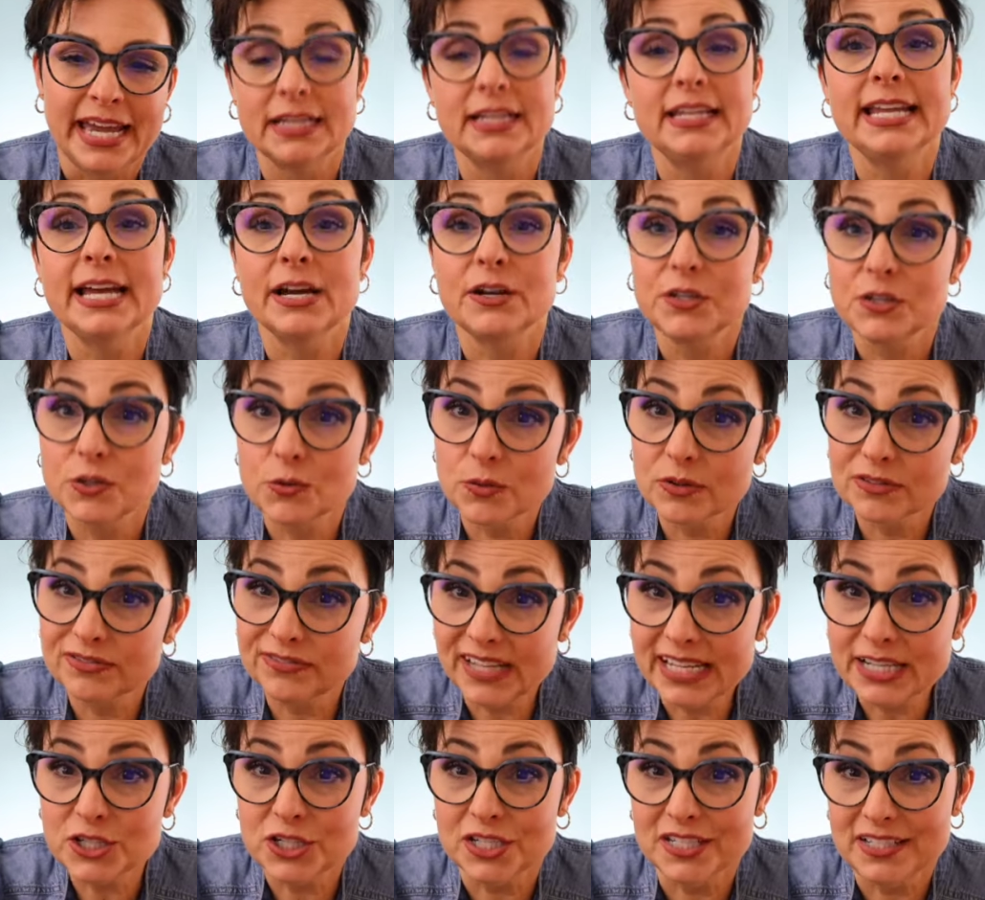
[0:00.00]
Now, your
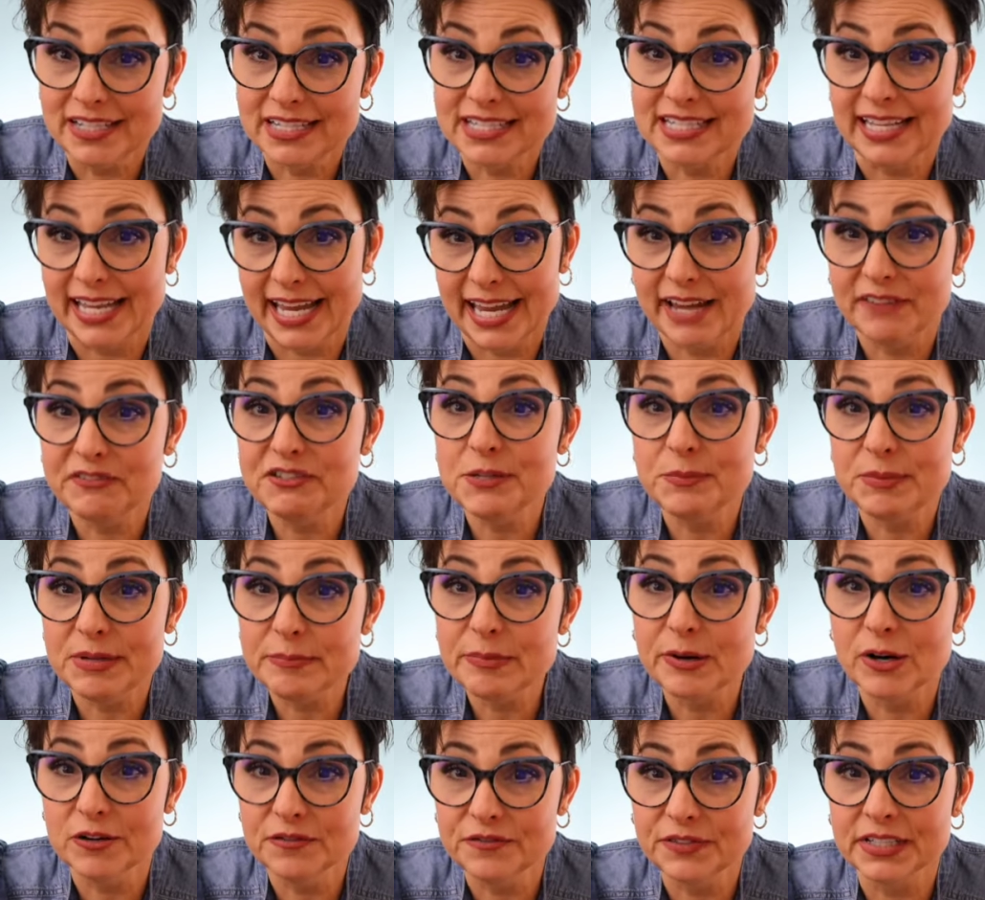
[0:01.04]
reflection doesn't have to be
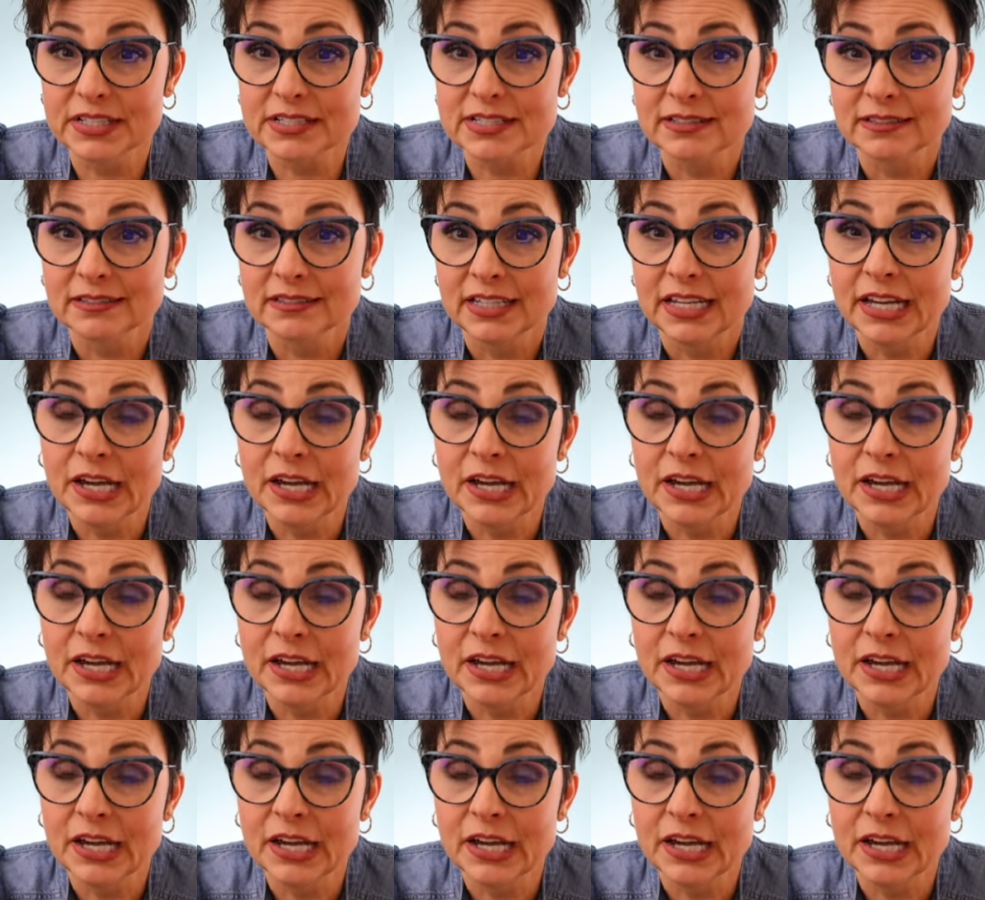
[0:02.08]
perfect.